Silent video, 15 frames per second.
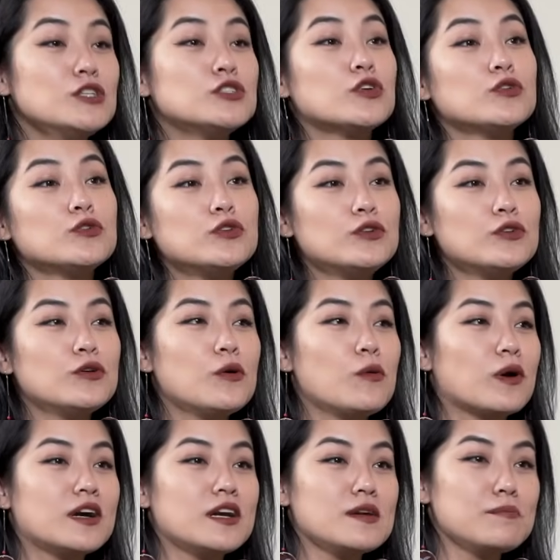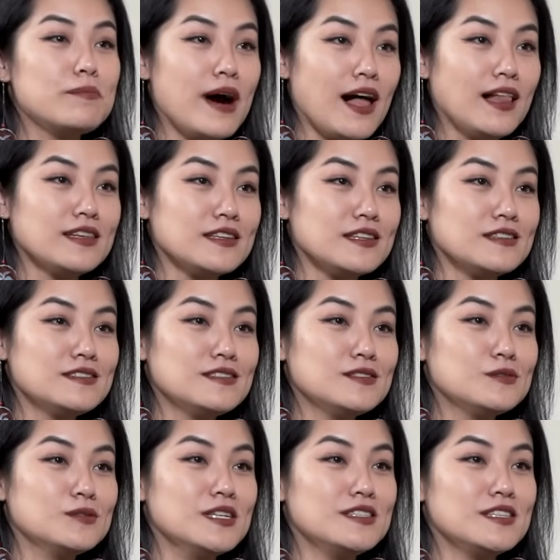So you were in Bali
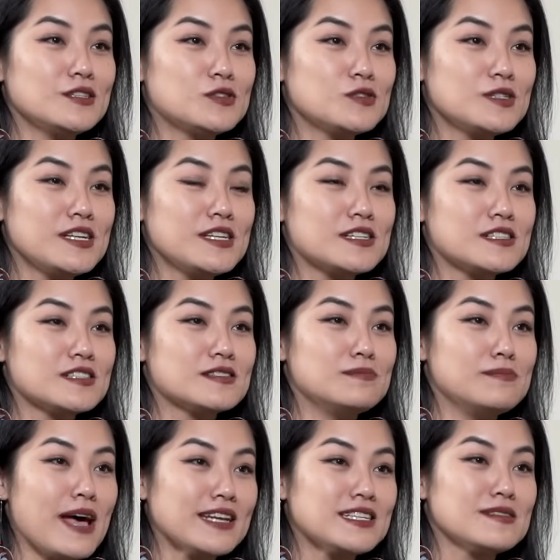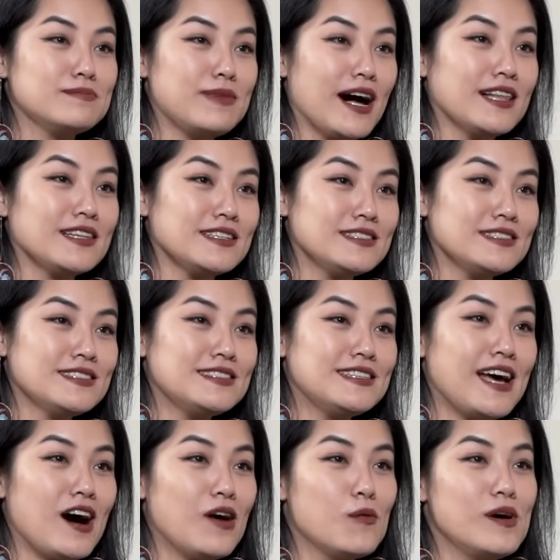when the two leaders met in Bali. Yes.
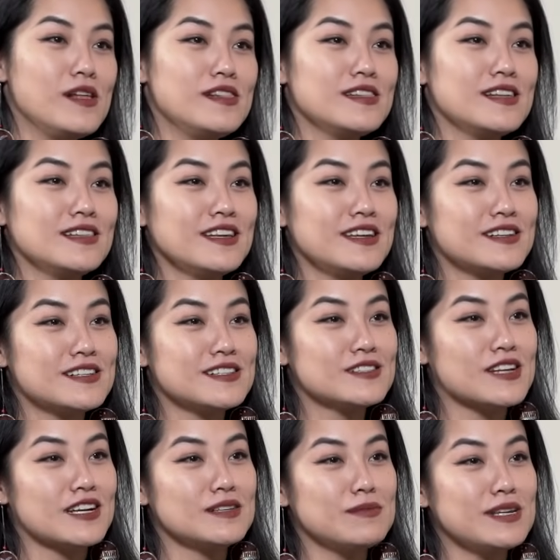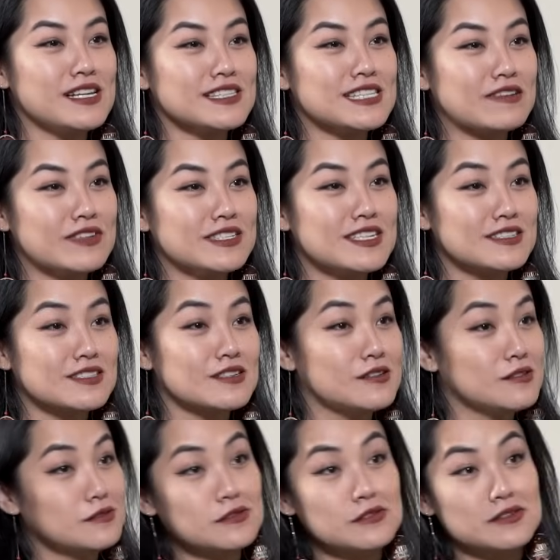Now when the leaders are going to meet in San
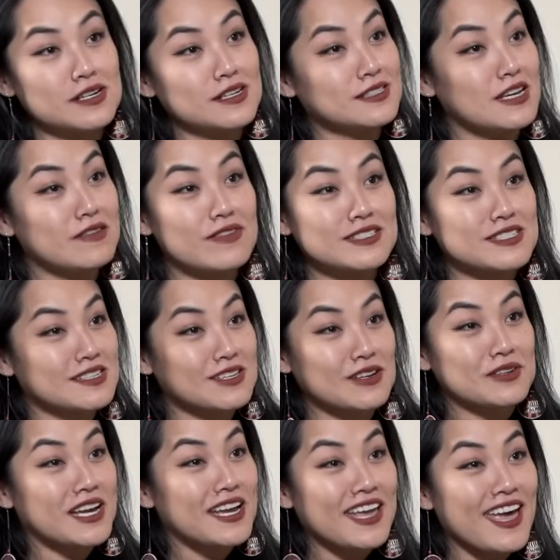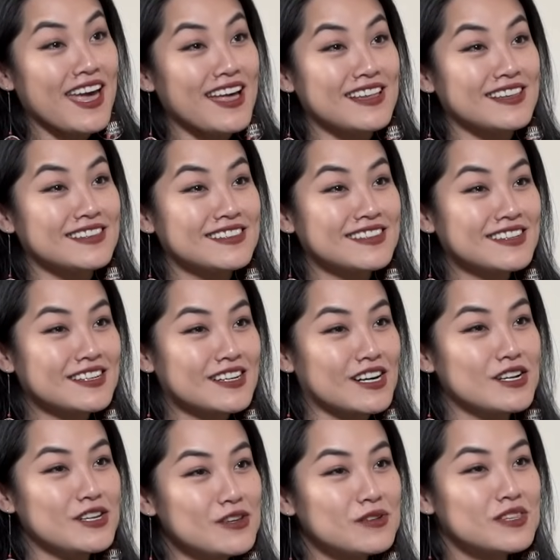Francisco, you're in San Francisco again.
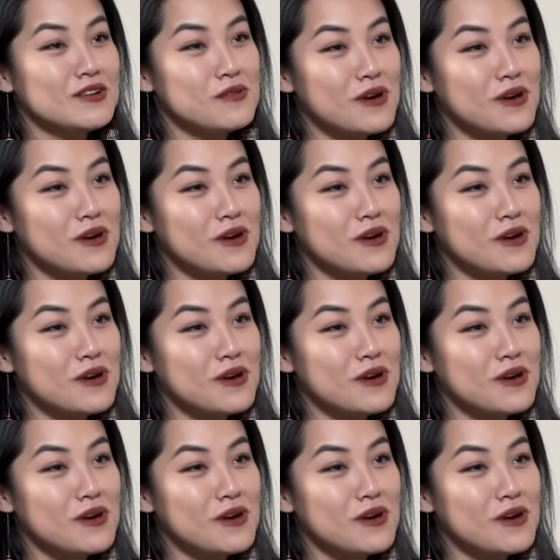Are you the